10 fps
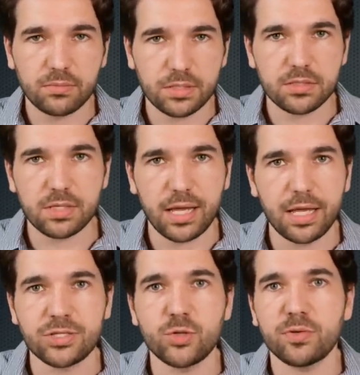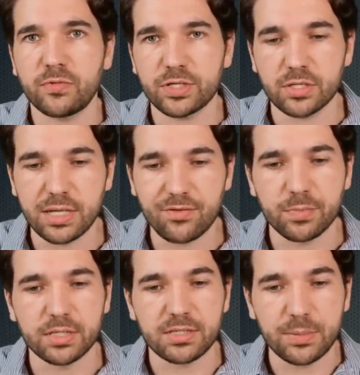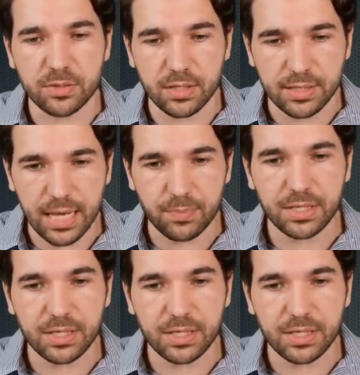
this is a superficial level, but deeper than that,